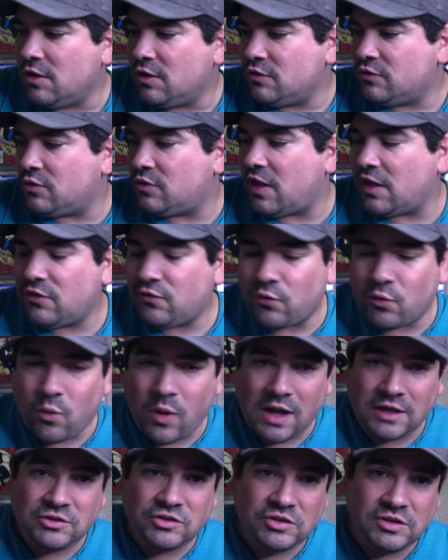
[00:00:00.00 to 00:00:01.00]
So thanks for
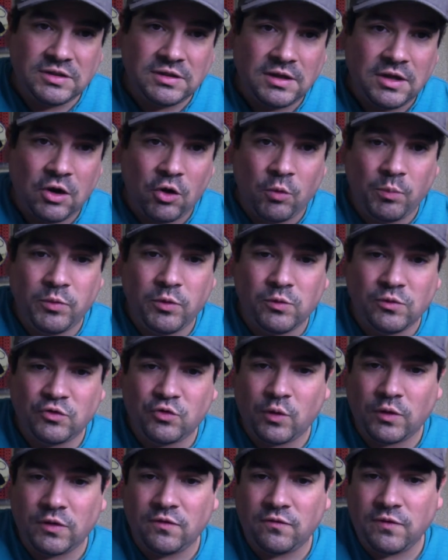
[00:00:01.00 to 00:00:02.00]
watching. I hope you
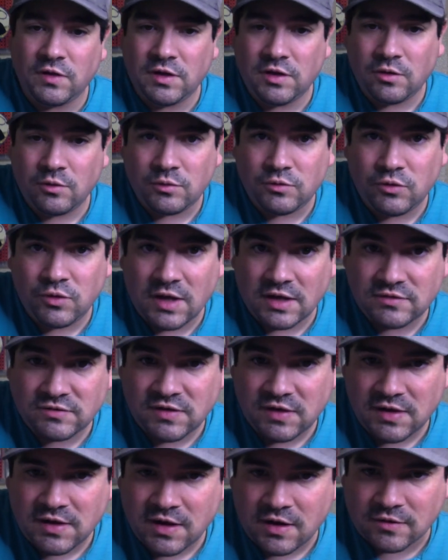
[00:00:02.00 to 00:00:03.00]
enjoyed the video, and you guys
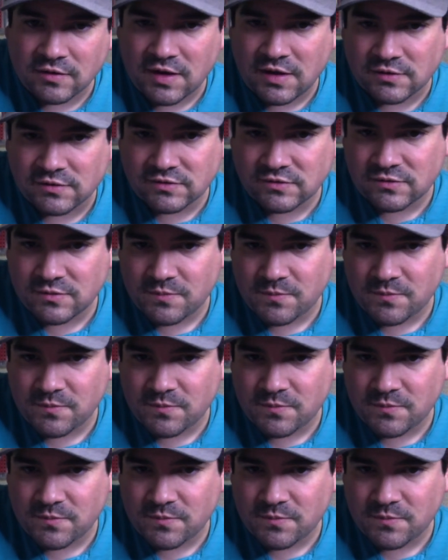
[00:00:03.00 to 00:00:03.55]
take care. Thanks.